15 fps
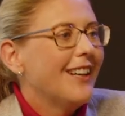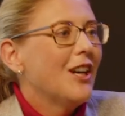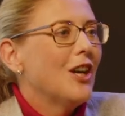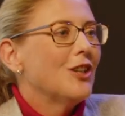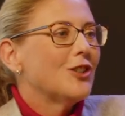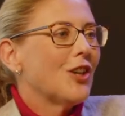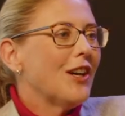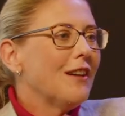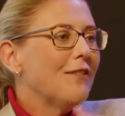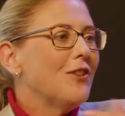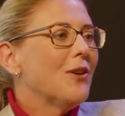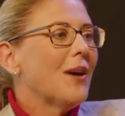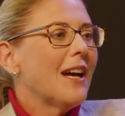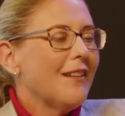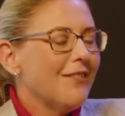So if
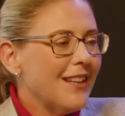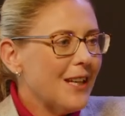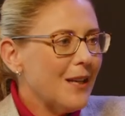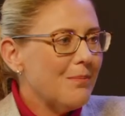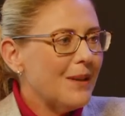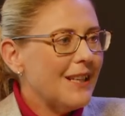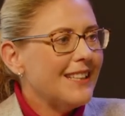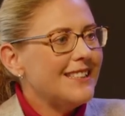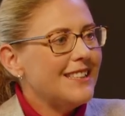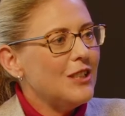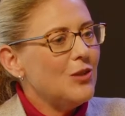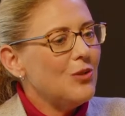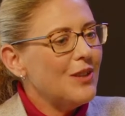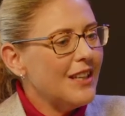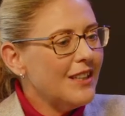you have that ability,
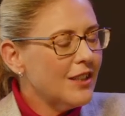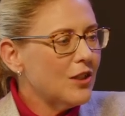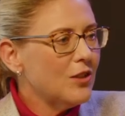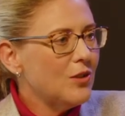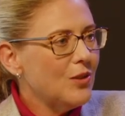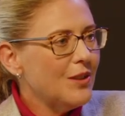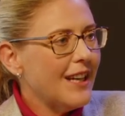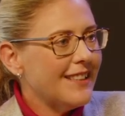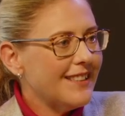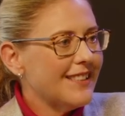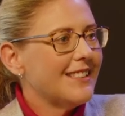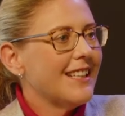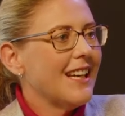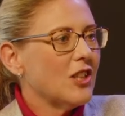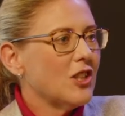you then can do that to
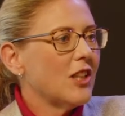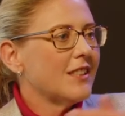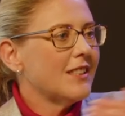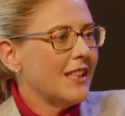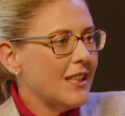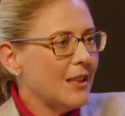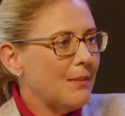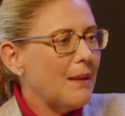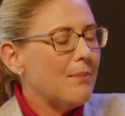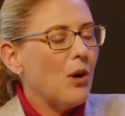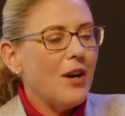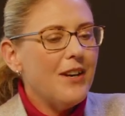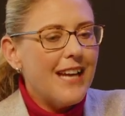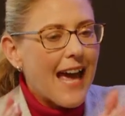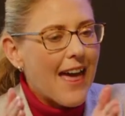say, actually, I'll settle my
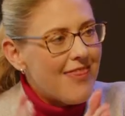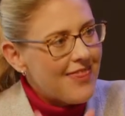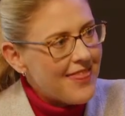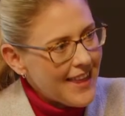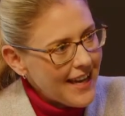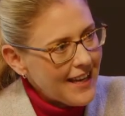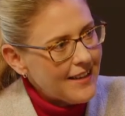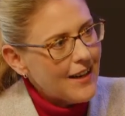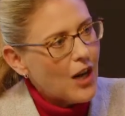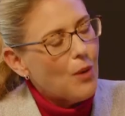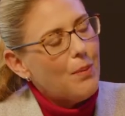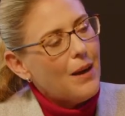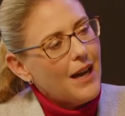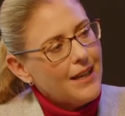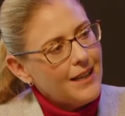bond, and then I'll
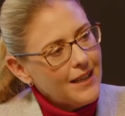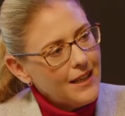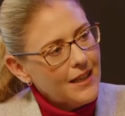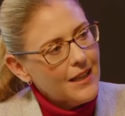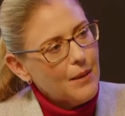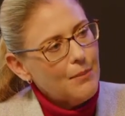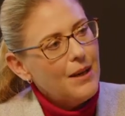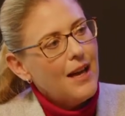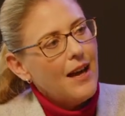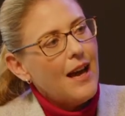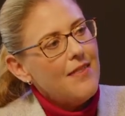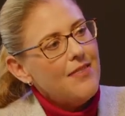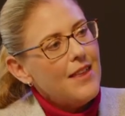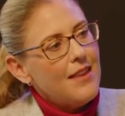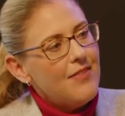buy an income.
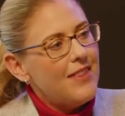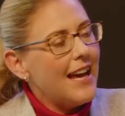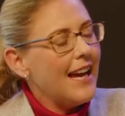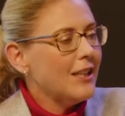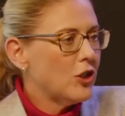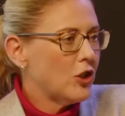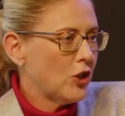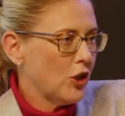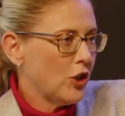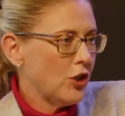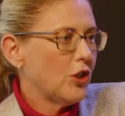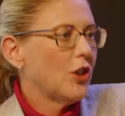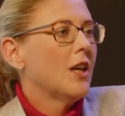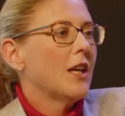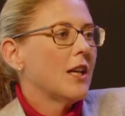And then that
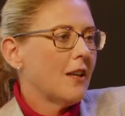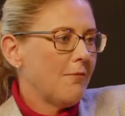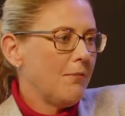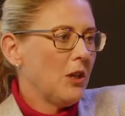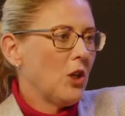should give me an